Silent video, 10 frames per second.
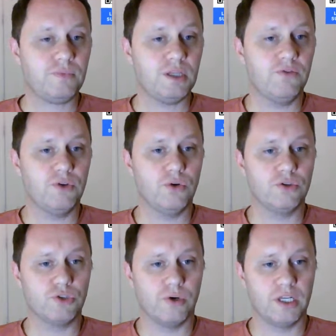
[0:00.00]
If you
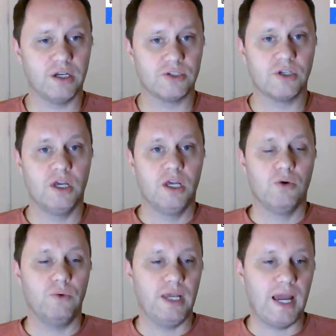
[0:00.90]
are joining us,
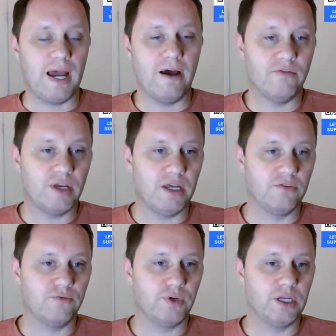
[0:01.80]
we have a
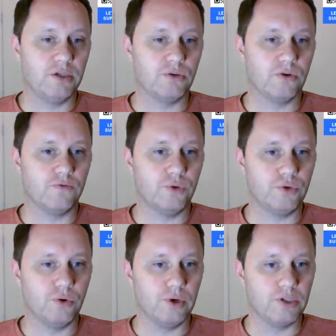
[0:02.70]
free indoor food
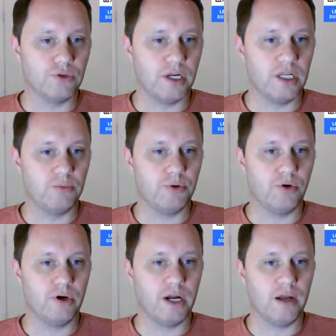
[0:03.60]
growing training
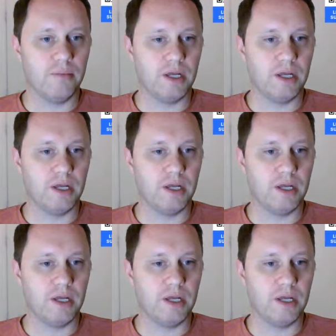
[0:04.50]
program,